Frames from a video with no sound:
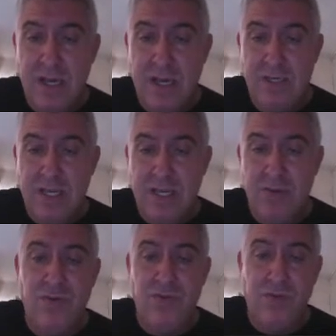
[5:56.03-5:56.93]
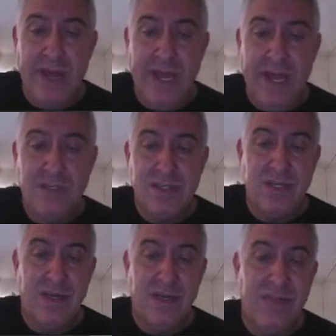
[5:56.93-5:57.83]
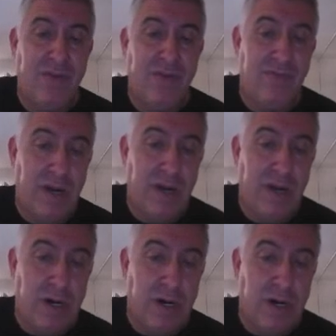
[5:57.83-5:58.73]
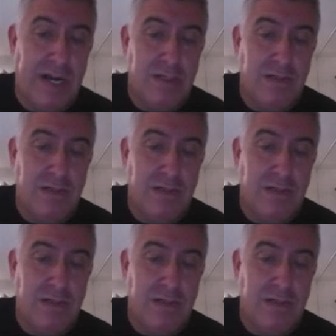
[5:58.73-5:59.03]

0 for x, and then we find y.